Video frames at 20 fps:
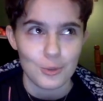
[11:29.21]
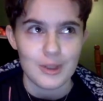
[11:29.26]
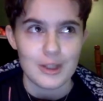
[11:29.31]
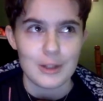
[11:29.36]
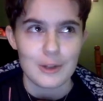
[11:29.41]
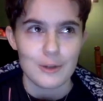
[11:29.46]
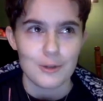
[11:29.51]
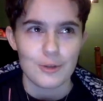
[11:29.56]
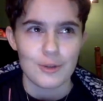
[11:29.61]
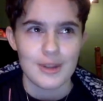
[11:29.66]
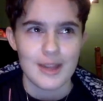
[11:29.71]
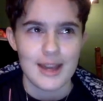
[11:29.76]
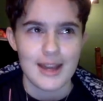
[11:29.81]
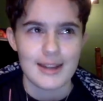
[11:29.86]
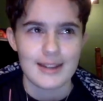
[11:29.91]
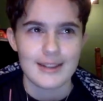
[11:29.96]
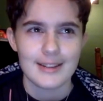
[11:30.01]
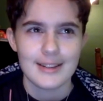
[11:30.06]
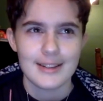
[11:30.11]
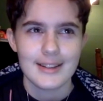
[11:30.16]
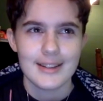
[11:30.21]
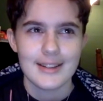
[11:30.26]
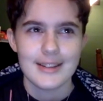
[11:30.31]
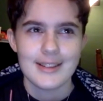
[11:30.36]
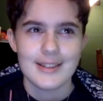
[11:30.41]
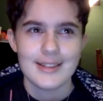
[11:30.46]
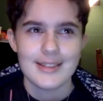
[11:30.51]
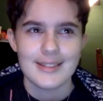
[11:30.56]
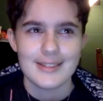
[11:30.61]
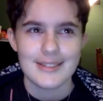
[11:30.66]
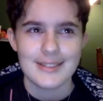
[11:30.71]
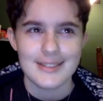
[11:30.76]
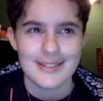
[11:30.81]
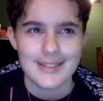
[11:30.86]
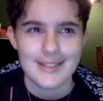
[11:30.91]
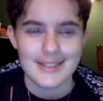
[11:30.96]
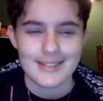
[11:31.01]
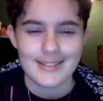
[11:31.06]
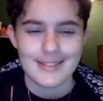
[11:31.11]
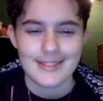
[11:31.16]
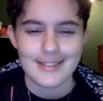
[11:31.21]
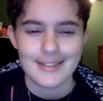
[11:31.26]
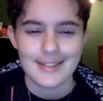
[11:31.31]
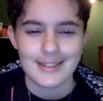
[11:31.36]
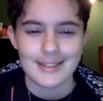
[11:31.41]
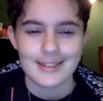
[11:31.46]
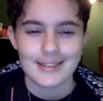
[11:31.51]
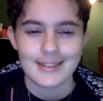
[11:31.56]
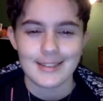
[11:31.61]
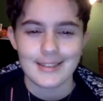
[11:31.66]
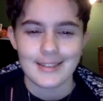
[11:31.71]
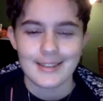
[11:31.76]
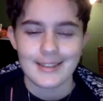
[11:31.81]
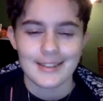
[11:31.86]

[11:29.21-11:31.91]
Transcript: reach for that sadistic,